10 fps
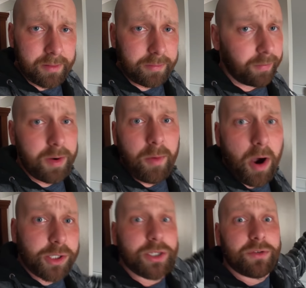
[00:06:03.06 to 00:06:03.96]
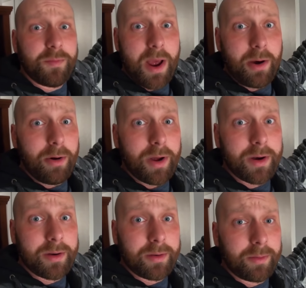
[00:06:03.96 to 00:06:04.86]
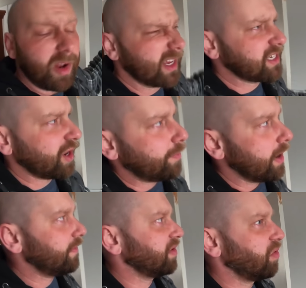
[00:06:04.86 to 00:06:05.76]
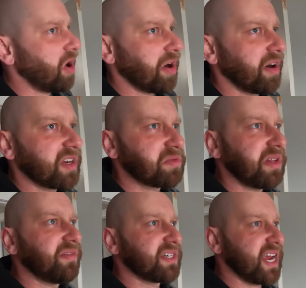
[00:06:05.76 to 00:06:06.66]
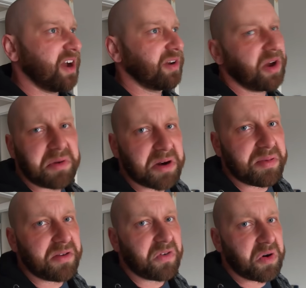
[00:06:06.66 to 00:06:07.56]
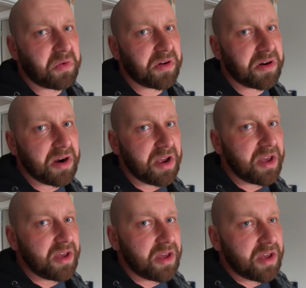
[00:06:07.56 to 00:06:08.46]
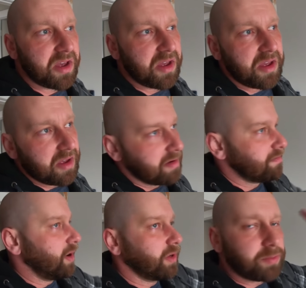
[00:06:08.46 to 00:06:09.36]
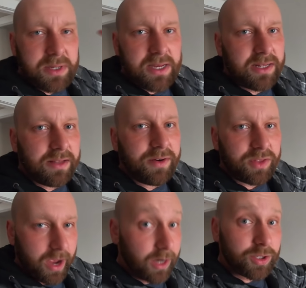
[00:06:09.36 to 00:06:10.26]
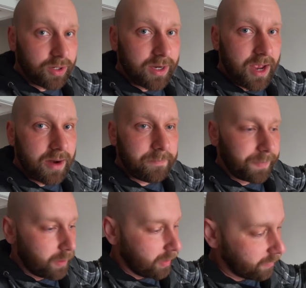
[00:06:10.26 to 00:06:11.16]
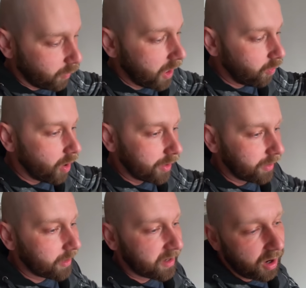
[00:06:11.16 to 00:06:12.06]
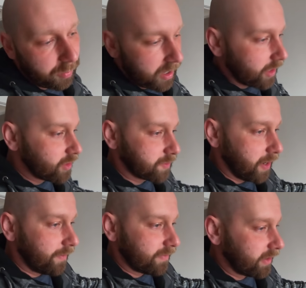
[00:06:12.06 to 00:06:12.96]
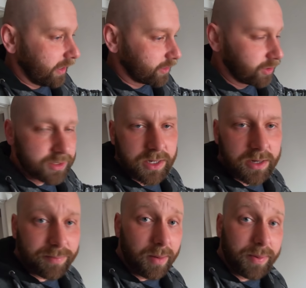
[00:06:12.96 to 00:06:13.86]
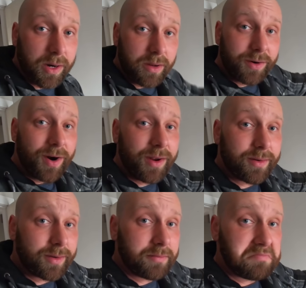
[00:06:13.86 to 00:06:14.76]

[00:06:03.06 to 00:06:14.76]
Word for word: Free washes from now on. Well, I guess I gotta pay for the water, because we live in town now, we gotta pay for our water. But once we live out in the country again, we have well water, and all we gotta do is pay for the electricity to pump it out of the ground.